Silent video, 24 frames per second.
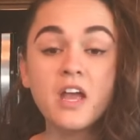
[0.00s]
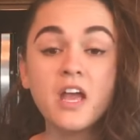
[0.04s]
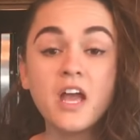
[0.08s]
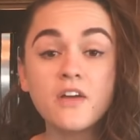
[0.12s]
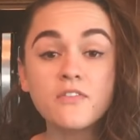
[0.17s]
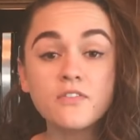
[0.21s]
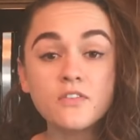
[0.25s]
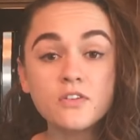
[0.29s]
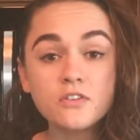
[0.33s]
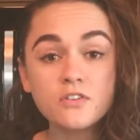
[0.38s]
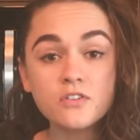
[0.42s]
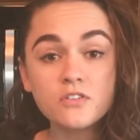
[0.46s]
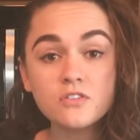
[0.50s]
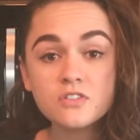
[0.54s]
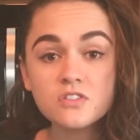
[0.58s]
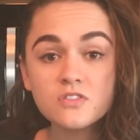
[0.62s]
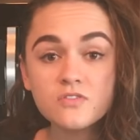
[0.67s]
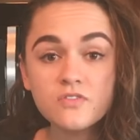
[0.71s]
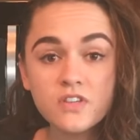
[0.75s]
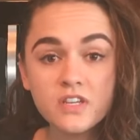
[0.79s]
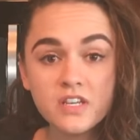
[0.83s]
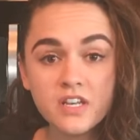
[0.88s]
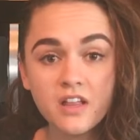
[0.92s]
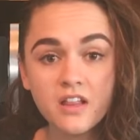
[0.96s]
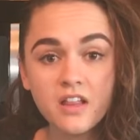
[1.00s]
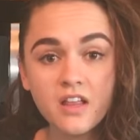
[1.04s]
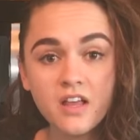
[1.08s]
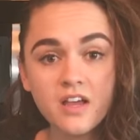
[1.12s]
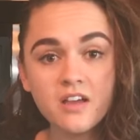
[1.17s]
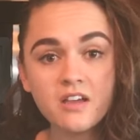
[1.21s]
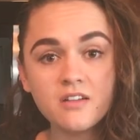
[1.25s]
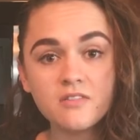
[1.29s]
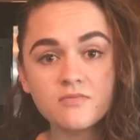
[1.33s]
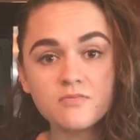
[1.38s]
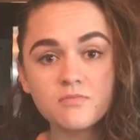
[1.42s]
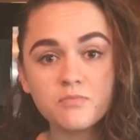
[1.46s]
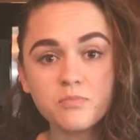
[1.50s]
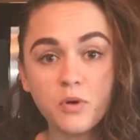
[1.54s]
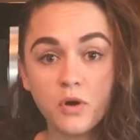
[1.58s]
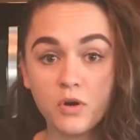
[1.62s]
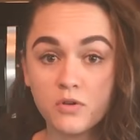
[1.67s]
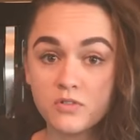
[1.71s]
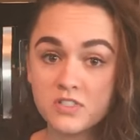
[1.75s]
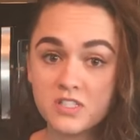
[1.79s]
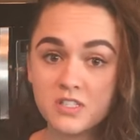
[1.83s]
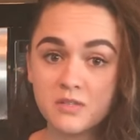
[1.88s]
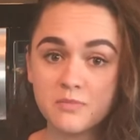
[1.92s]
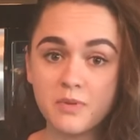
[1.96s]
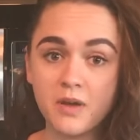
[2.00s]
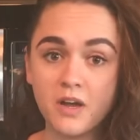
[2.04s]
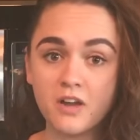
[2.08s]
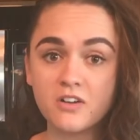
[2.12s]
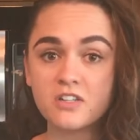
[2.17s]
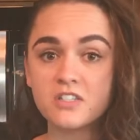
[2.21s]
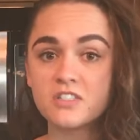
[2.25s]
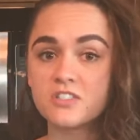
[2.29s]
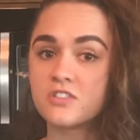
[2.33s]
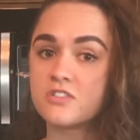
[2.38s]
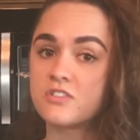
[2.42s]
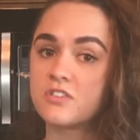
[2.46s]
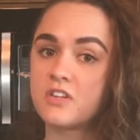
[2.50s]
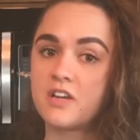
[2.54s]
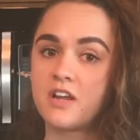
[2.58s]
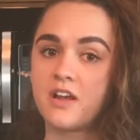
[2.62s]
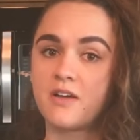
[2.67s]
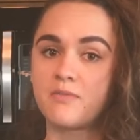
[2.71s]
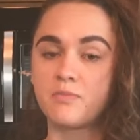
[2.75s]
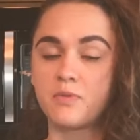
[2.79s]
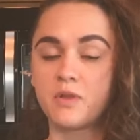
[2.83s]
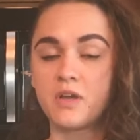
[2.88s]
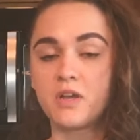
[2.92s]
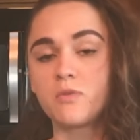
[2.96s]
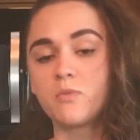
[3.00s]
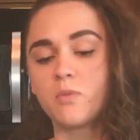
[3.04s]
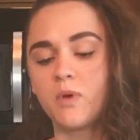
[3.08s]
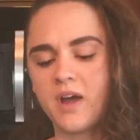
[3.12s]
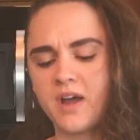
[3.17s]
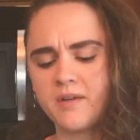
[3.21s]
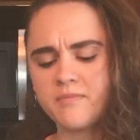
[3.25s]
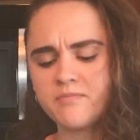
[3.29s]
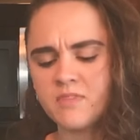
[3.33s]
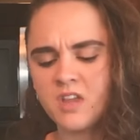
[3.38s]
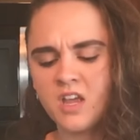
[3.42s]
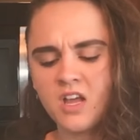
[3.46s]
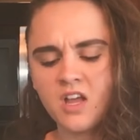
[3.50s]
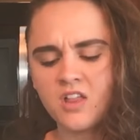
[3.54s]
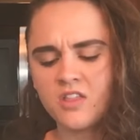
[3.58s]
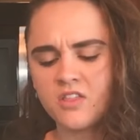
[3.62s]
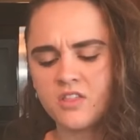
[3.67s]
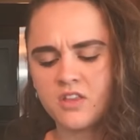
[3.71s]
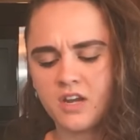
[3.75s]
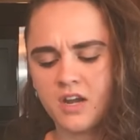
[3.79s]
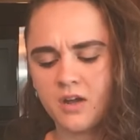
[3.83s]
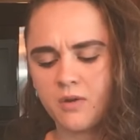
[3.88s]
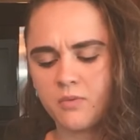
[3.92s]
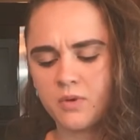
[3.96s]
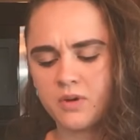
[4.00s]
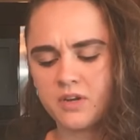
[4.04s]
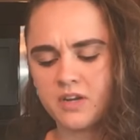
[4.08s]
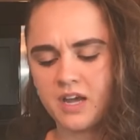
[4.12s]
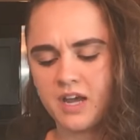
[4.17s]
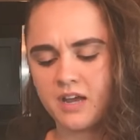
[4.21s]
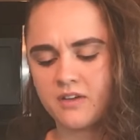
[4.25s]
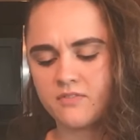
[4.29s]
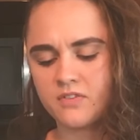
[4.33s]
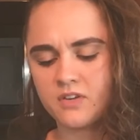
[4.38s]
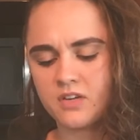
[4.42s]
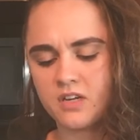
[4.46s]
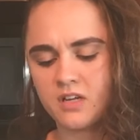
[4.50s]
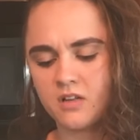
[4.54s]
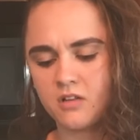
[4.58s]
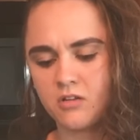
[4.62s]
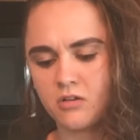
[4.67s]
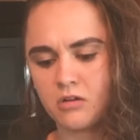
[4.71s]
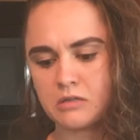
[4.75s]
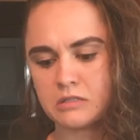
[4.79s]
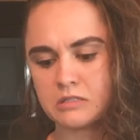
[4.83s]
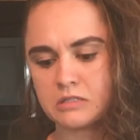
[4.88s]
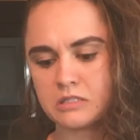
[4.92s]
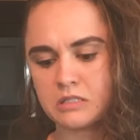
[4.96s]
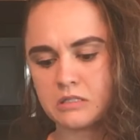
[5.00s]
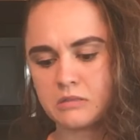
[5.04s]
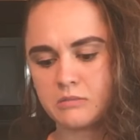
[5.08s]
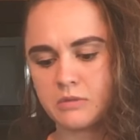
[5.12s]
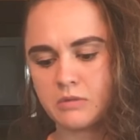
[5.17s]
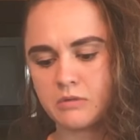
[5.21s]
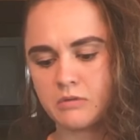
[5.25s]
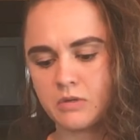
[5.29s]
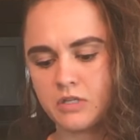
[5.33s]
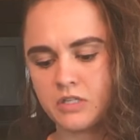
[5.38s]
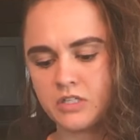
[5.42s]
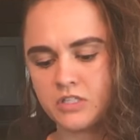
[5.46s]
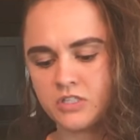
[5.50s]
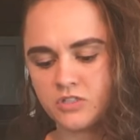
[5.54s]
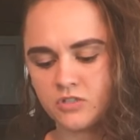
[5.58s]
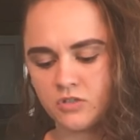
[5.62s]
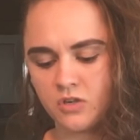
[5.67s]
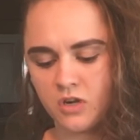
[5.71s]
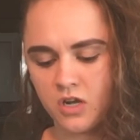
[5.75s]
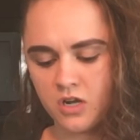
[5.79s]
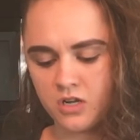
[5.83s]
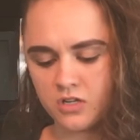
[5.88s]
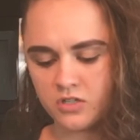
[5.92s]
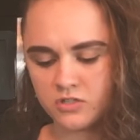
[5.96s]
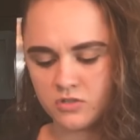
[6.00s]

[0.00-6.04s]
If you used vanilla protein powder because you didn't have plain whey, then I wouldn't add vanilla or it's gonna be really strong.